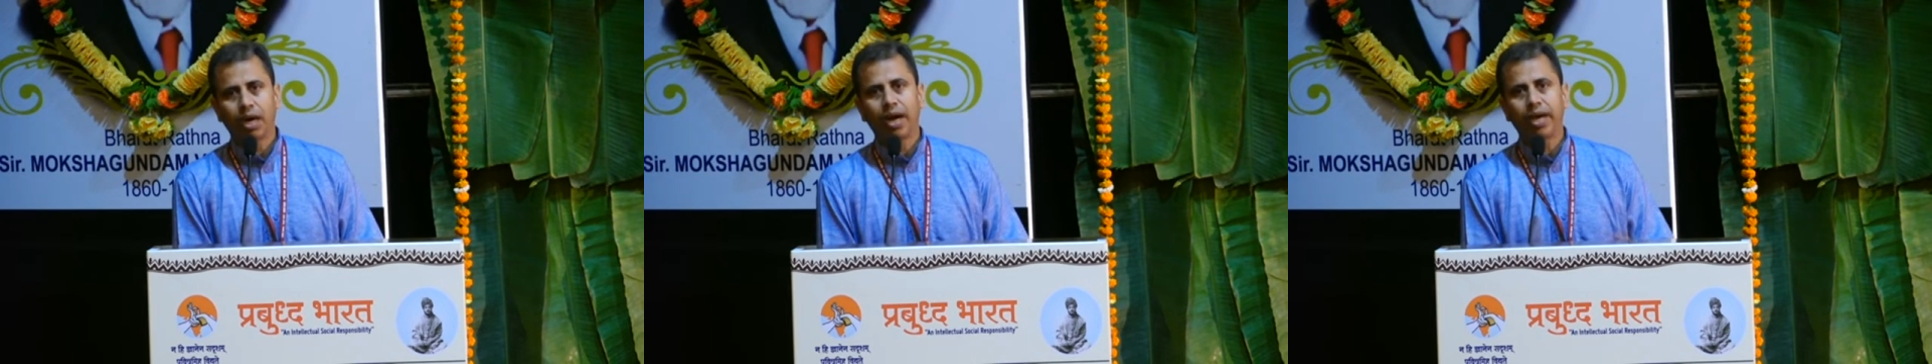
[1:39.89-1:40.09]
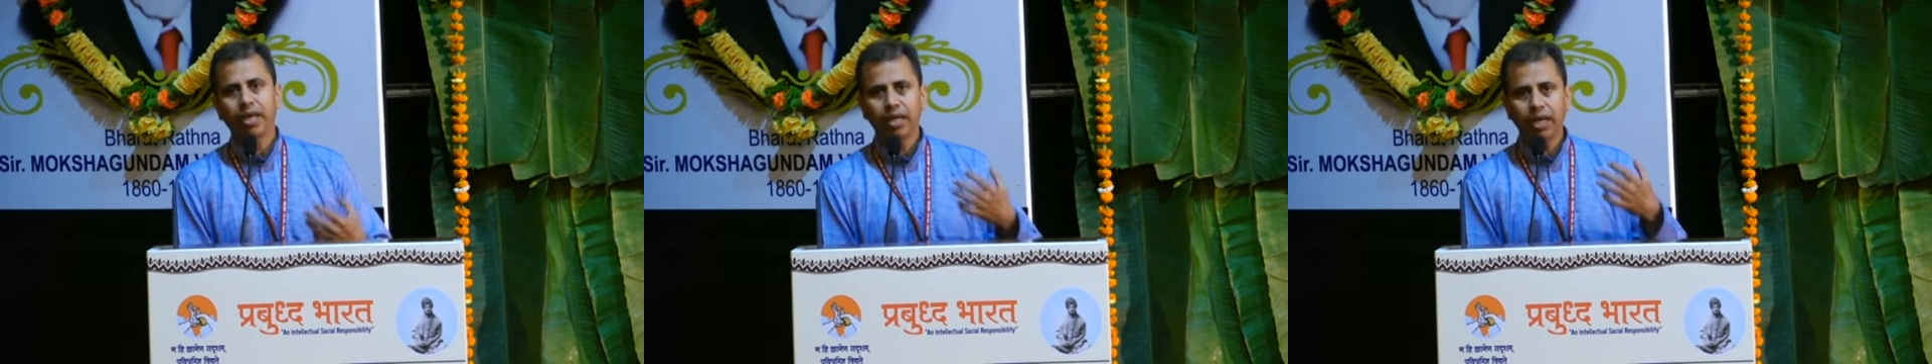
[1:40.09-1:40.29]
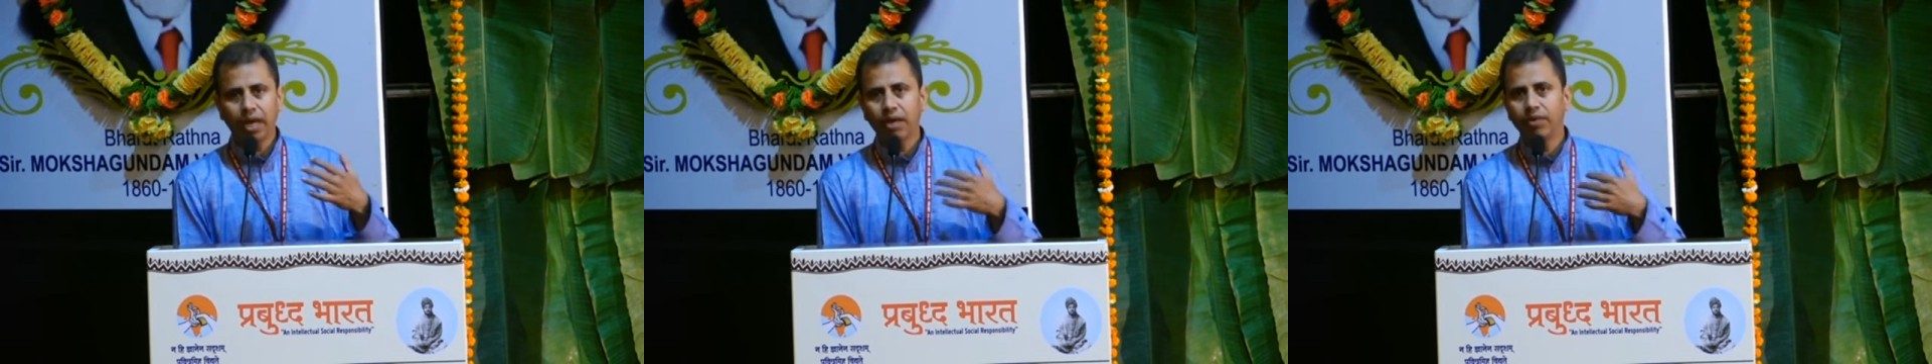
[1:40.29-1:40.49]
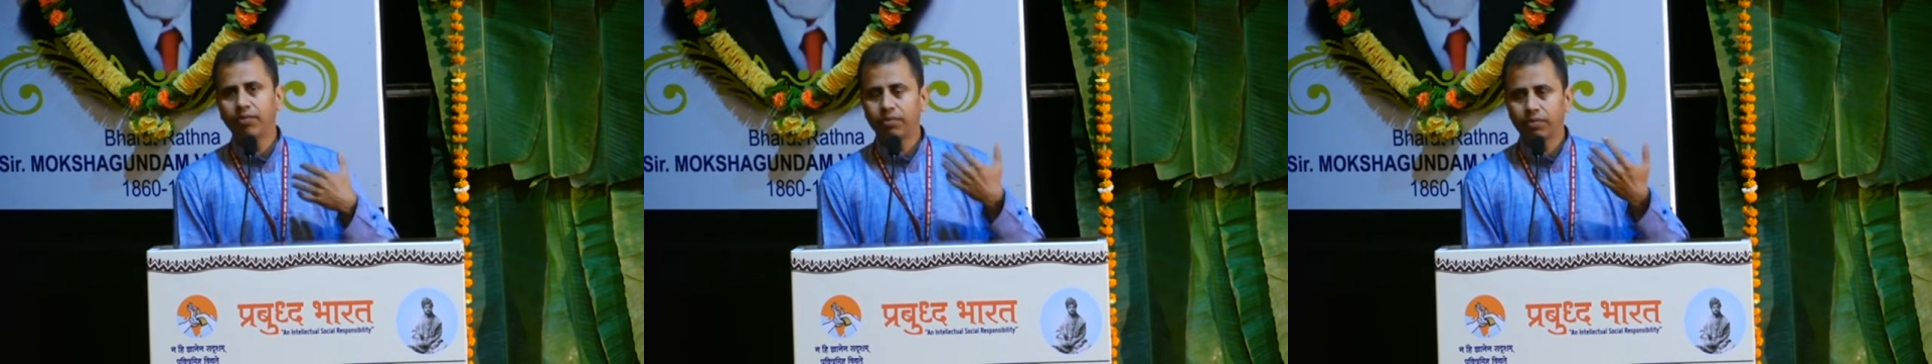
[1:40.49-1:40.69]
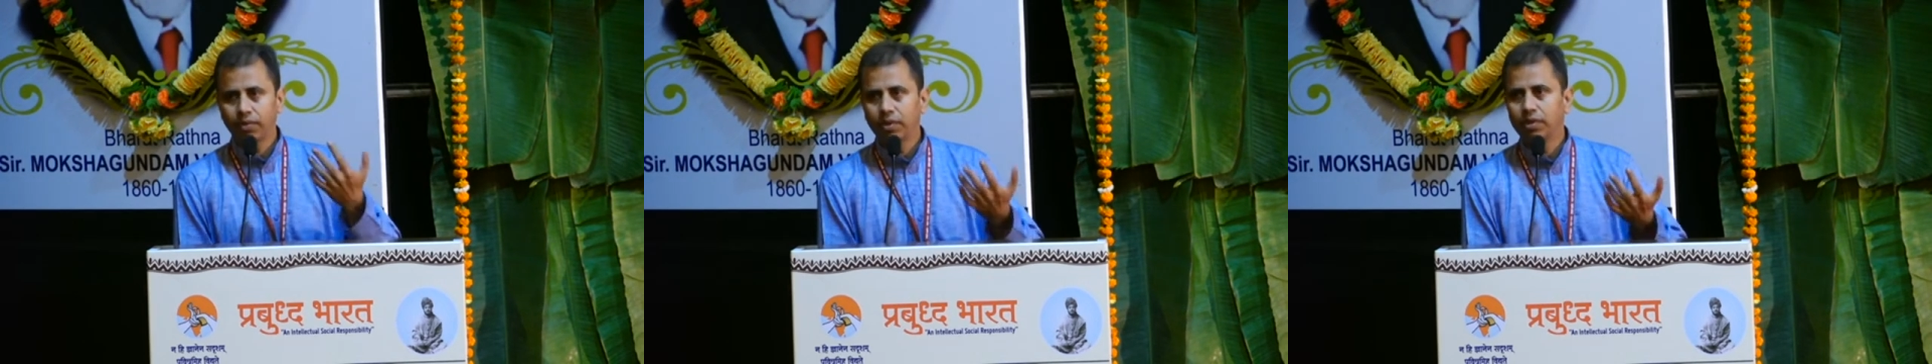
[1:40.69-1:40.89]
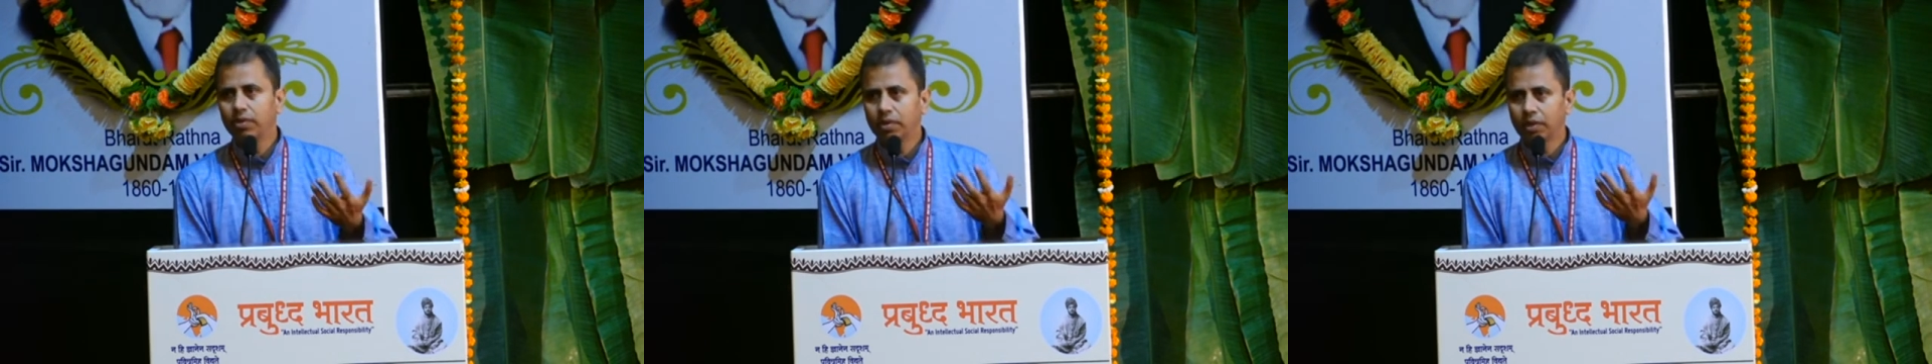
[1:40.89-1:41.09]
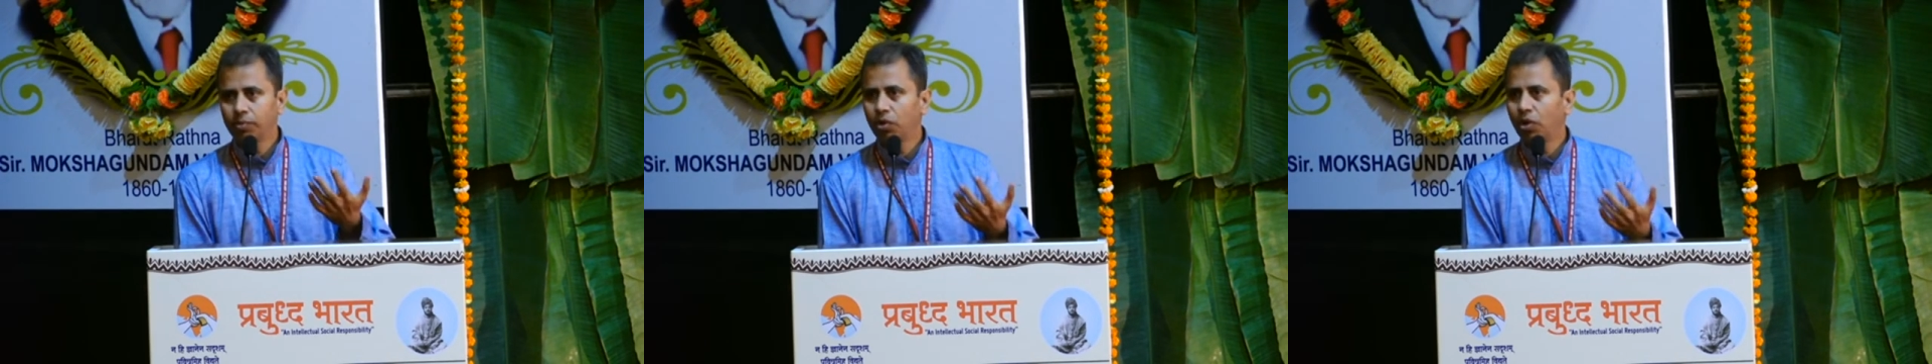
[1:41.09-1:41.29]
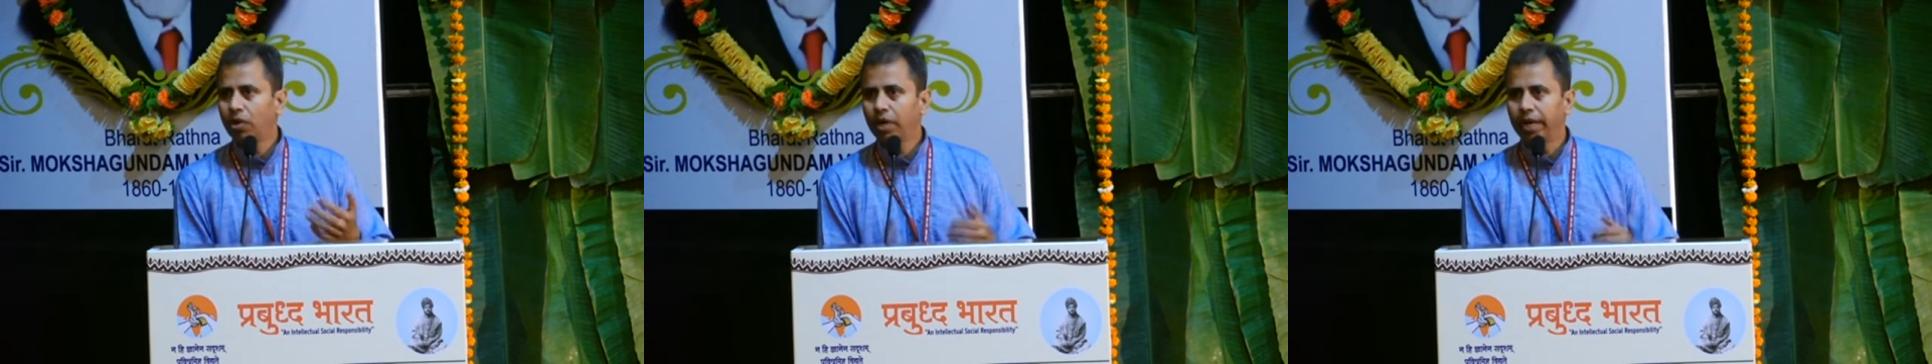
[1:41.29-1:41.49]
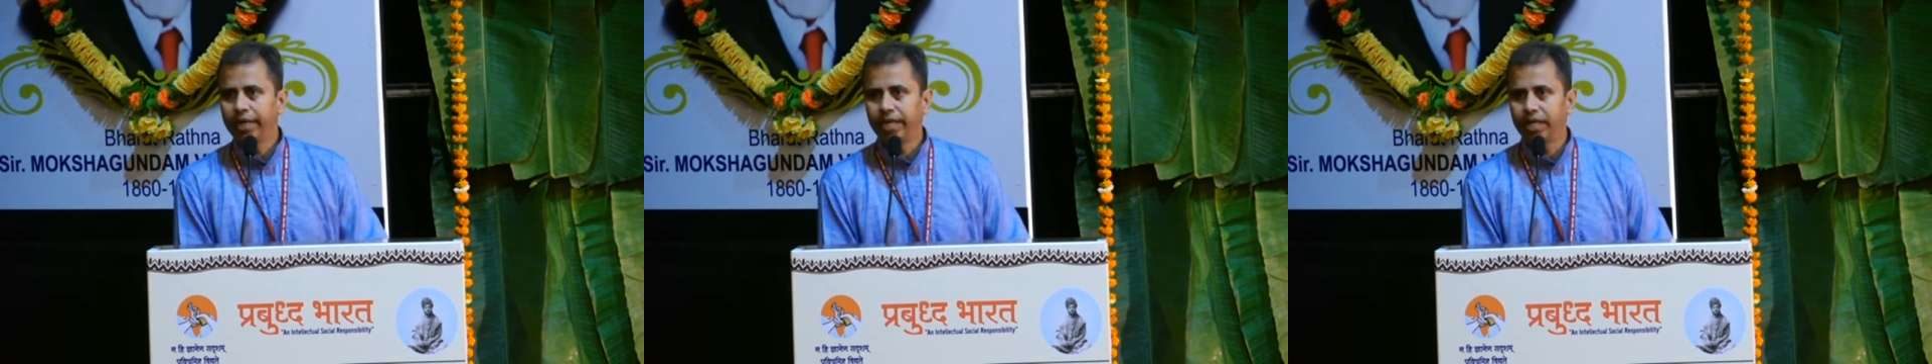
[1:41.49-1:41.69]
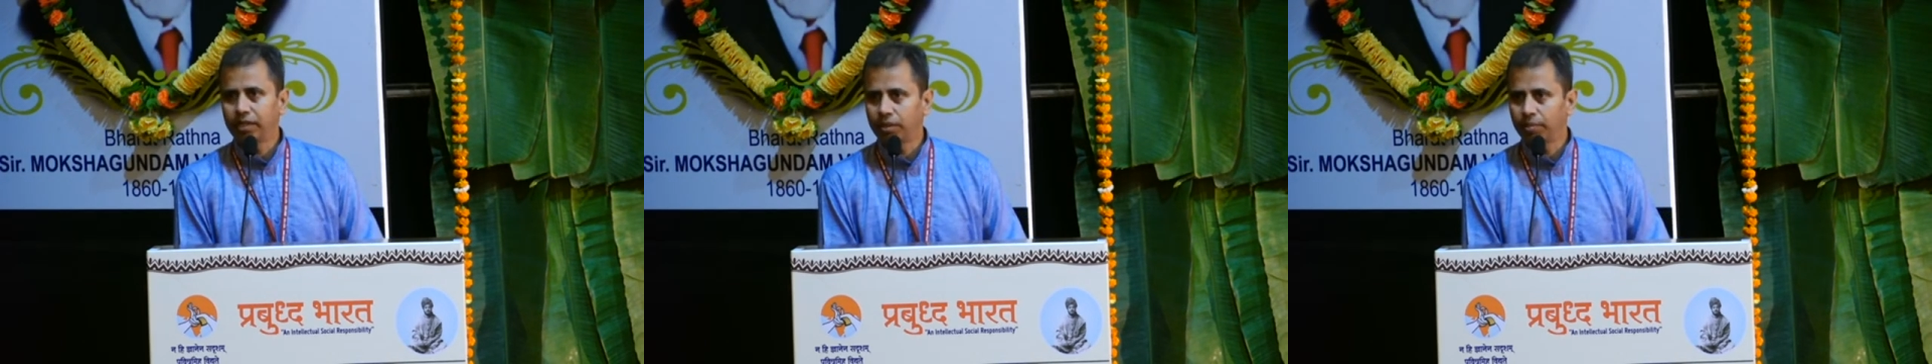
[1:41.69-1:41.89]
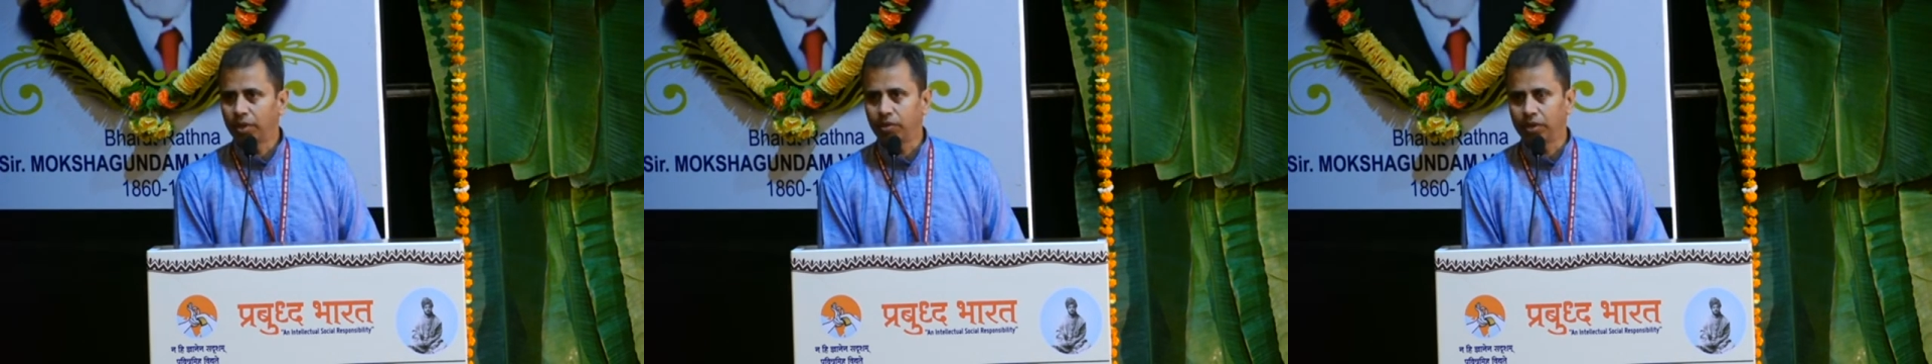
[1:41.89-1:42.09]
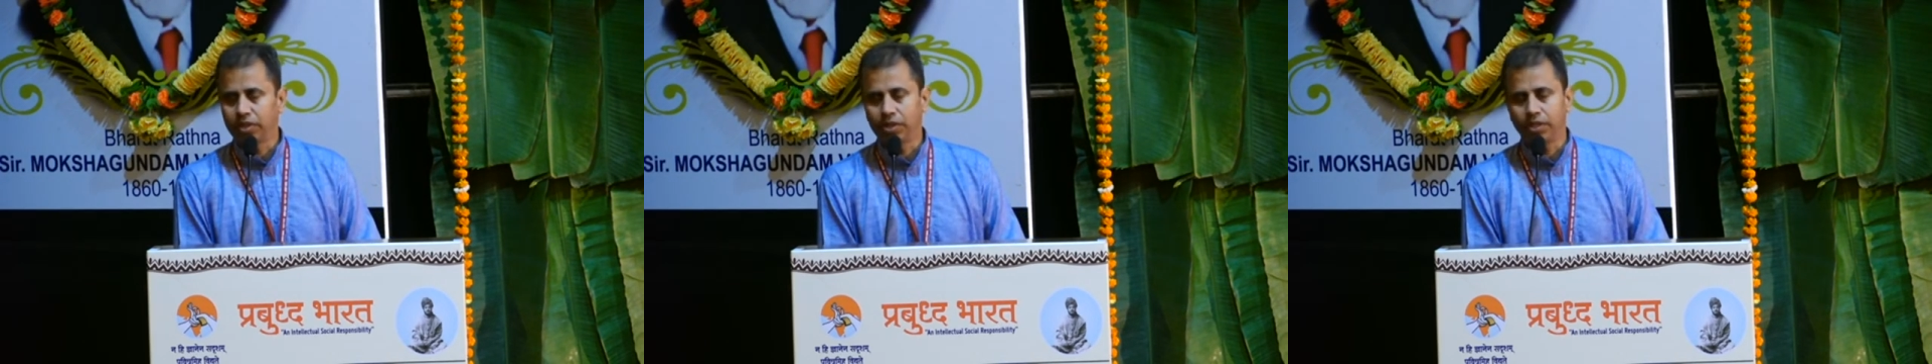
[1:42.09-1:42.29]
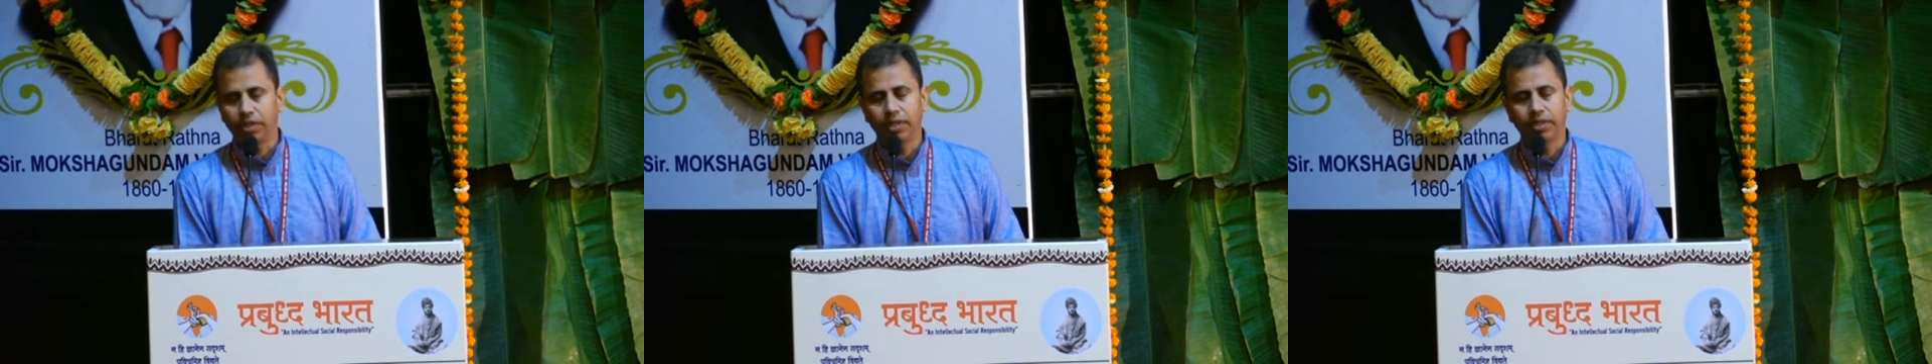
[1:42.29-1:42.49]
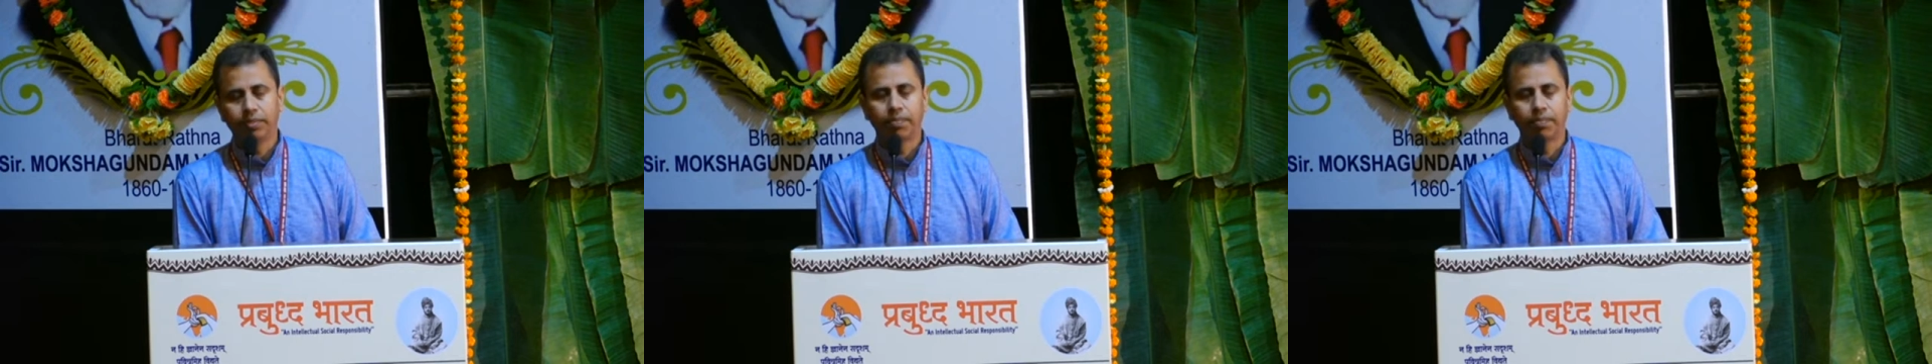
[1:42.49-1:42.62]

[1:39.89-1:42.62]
I have some wrong ideas about history.